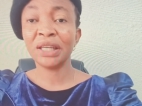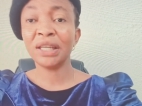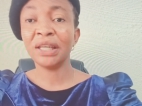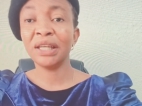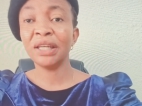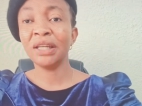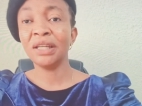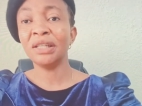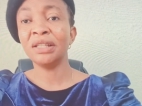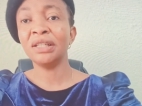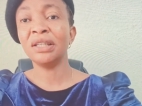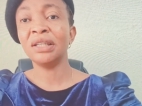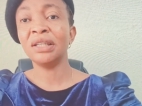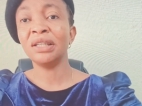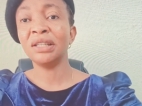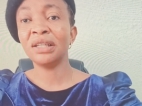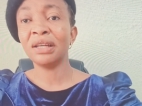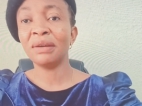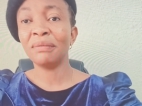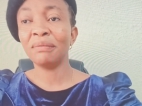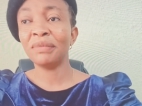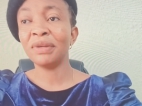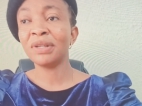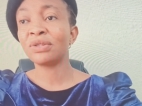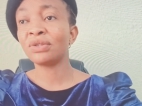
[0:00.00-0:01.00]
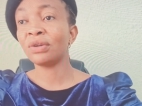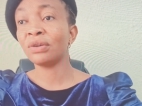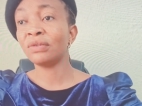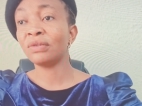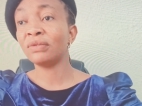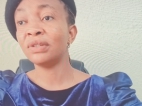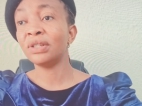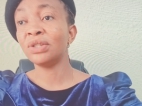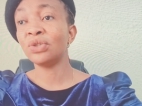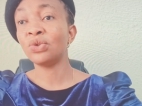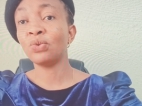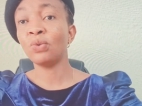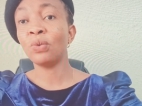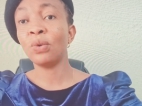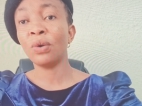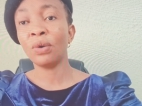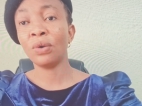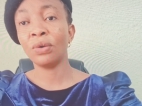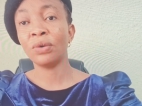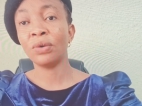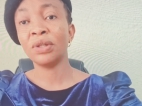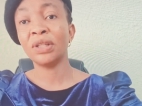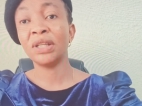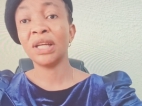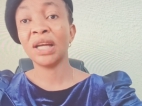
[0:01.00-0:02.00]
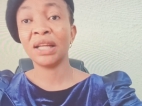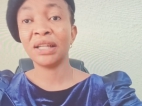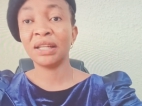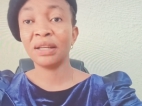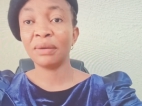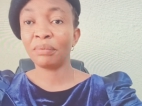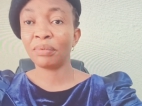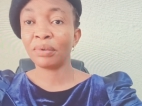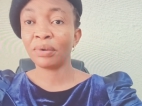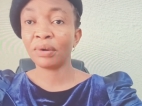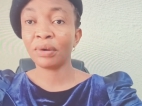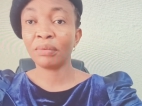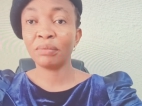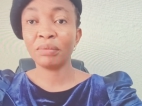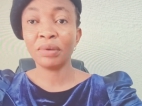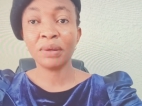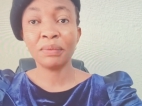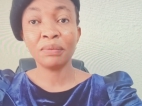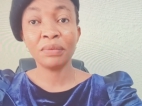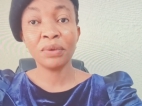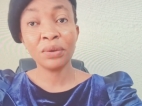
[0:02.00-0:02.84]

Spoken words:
killed in the midst of this war, they are the problem?